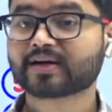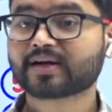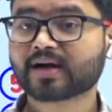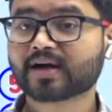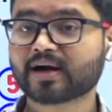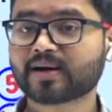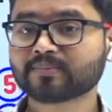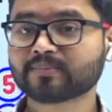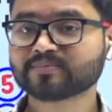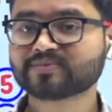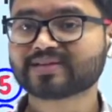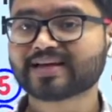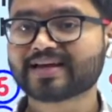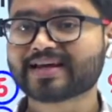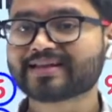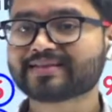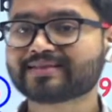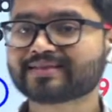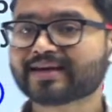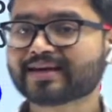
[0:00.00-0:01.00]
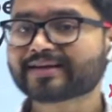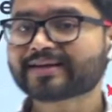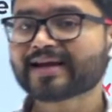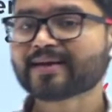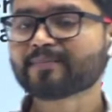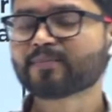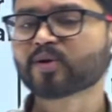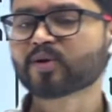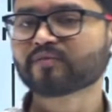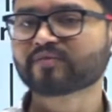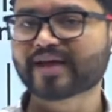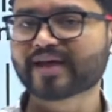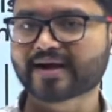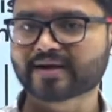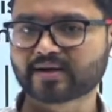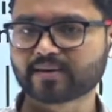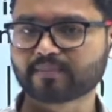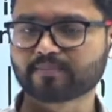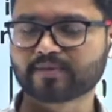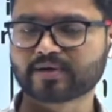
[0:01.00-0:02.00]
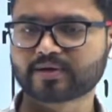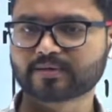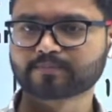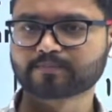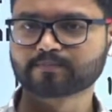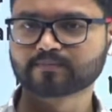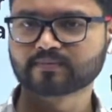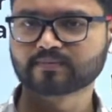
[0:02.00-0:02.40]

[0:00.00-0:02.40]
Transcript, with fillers: comes in the table of that number